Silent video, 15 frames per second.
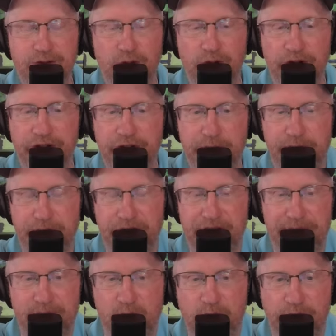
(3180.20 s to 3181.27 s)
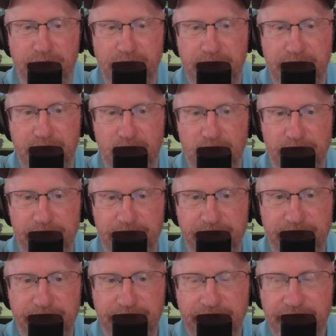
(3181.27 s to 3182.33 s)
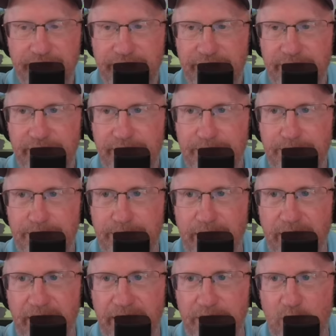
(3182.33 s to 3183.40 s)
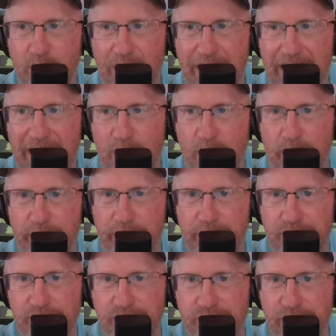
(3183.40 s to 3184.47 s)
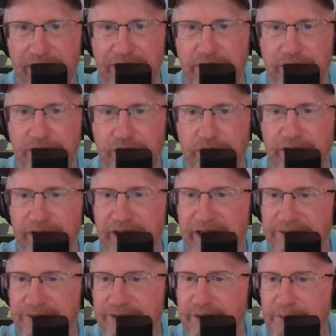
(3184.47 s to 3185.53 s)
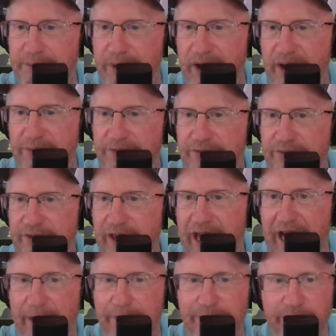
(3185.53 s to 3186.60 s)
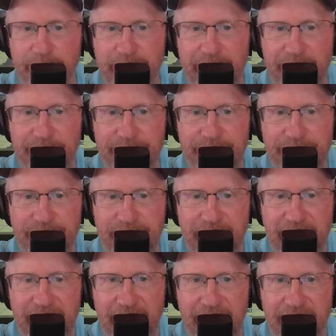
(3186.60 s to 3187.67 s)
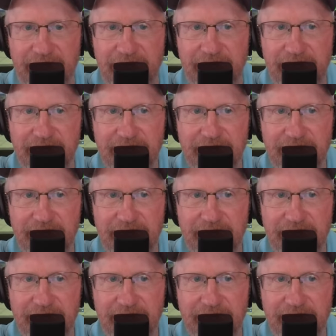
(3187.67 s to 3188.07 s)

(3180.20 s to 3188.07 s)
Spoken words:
Florida just put up more 3-pointers. But, wow, what a great shooting night for the Buffs. Absolutely outstanding.